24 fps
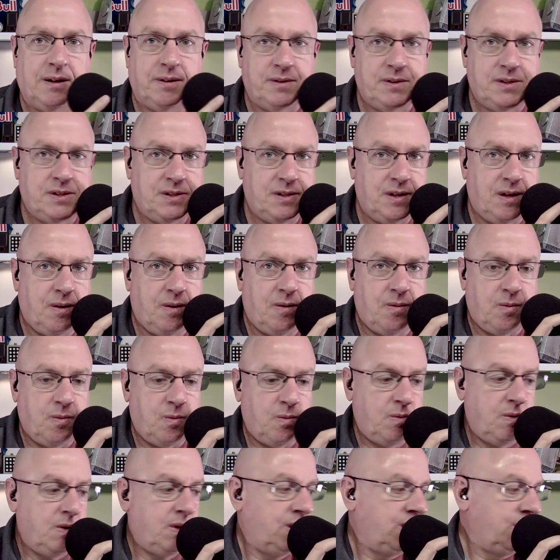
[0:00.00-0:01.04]
So
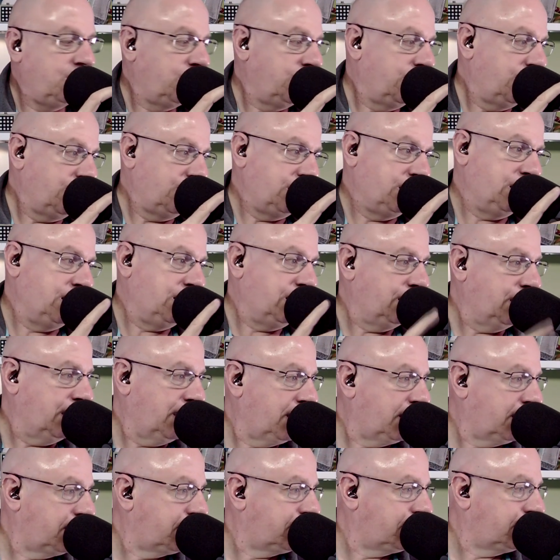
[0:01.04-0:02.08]
did
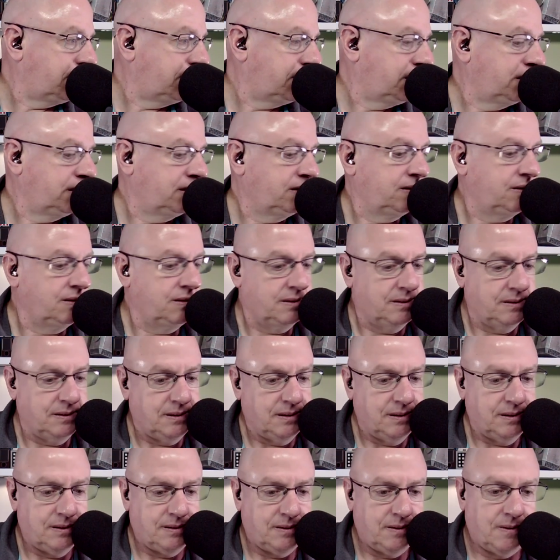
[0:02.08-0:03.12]
not uh,
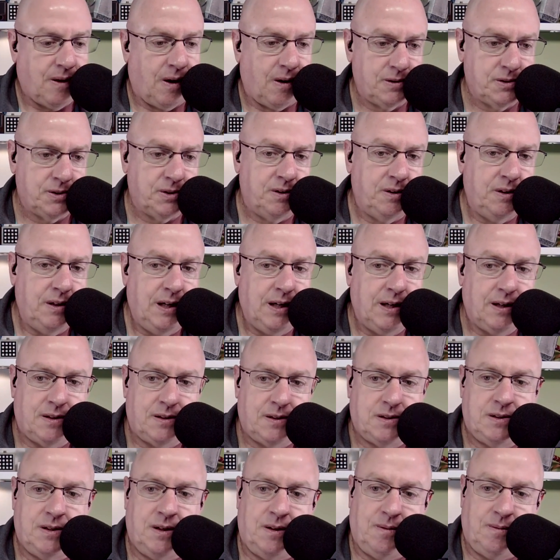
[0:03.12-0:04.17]
all's good here.
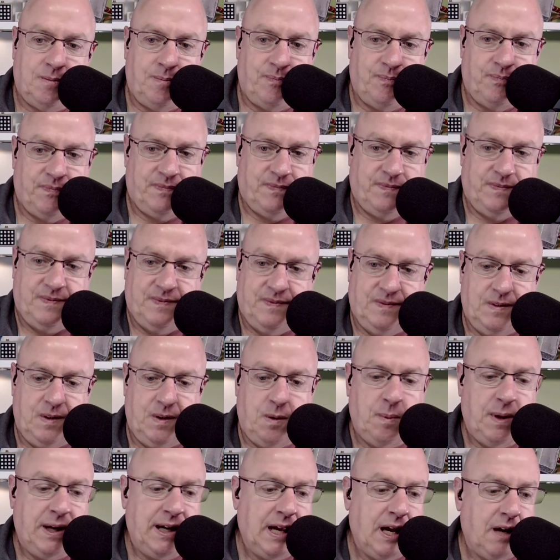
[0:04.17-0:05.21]
So
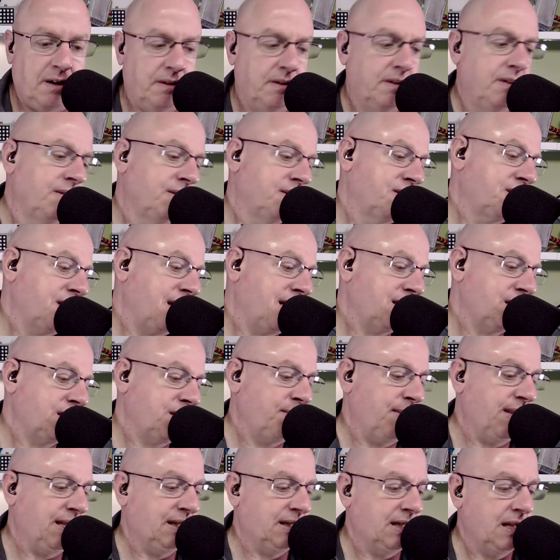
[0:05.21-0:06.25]
nobody got hurt. So that's the
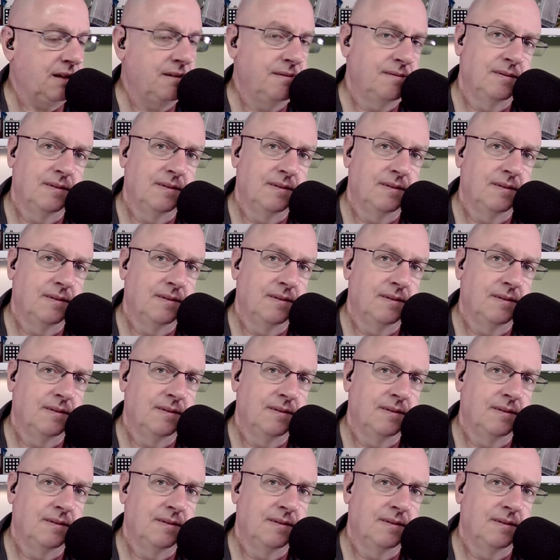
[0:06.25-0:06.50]
main thing.